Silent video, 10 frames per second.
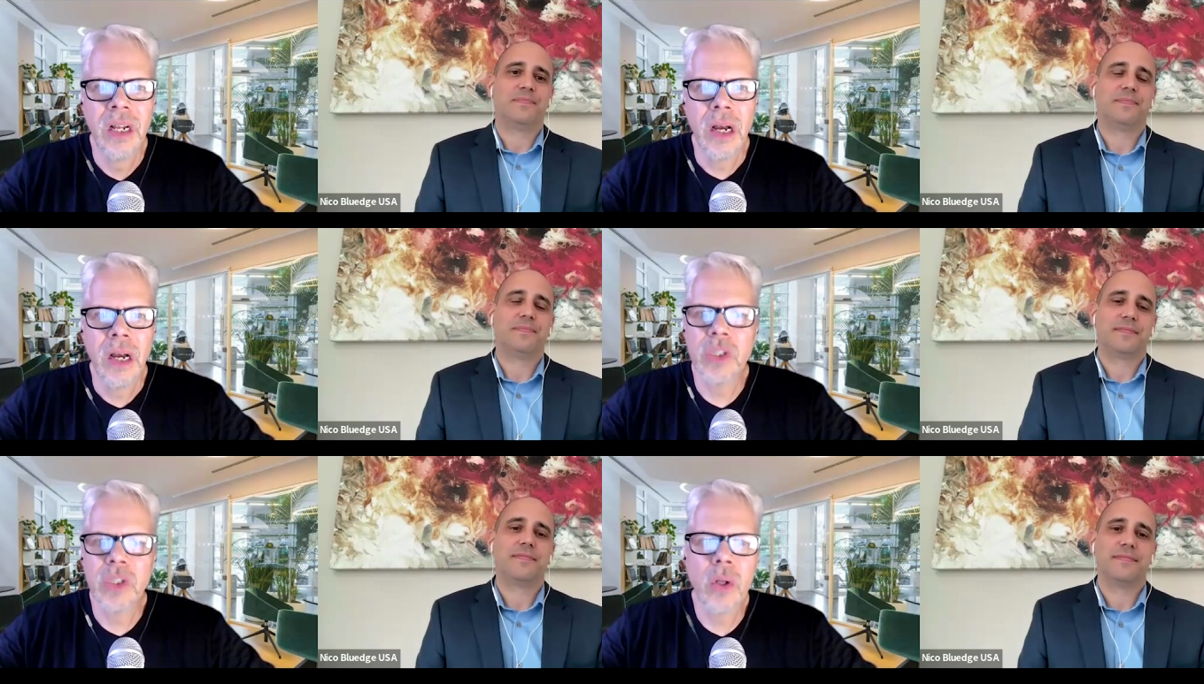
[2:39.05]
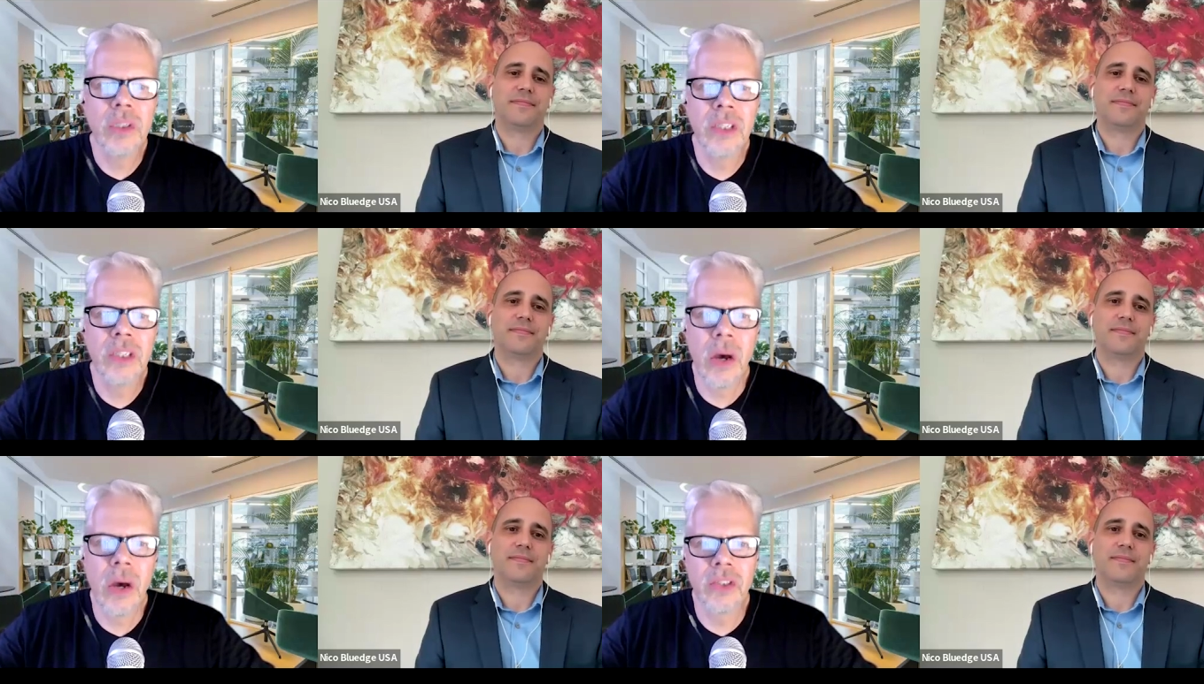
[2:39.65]
Speaker 1: And with all these
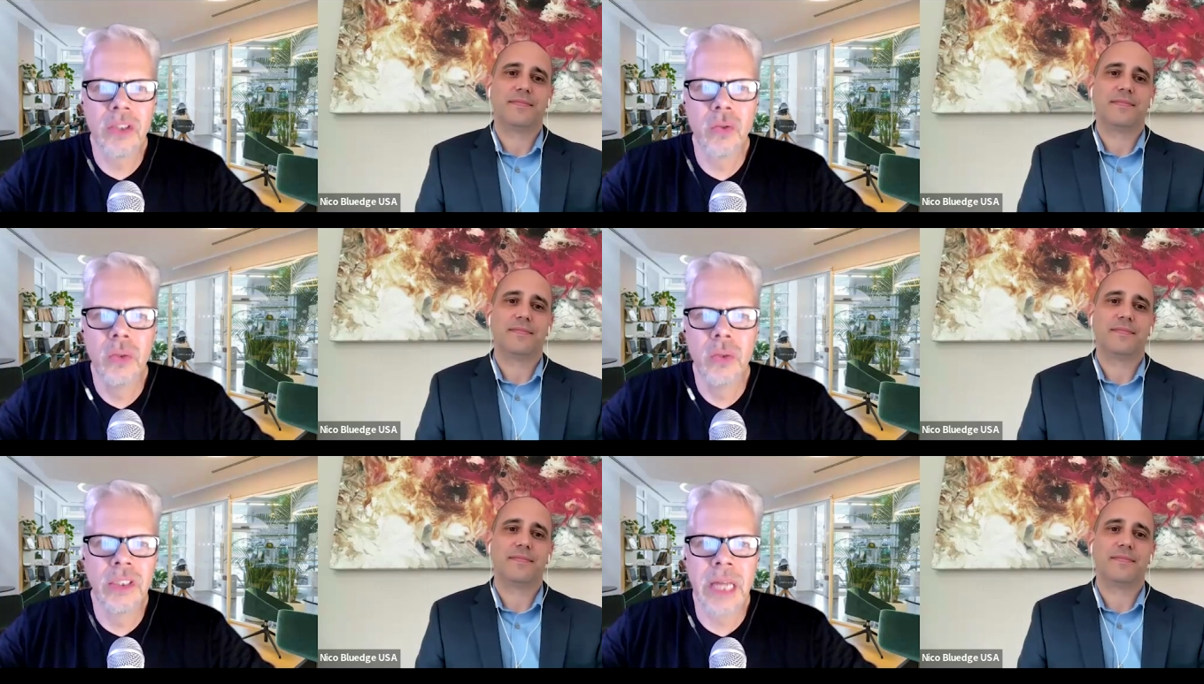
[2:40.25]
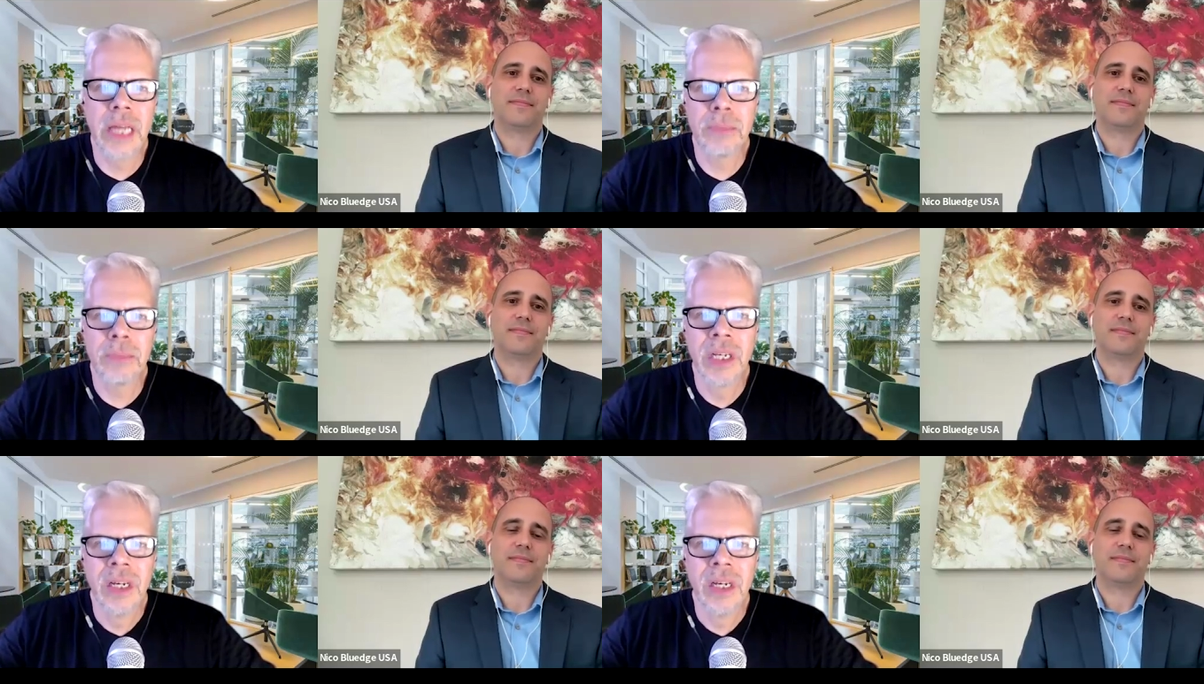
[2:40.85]
countless tools and apps,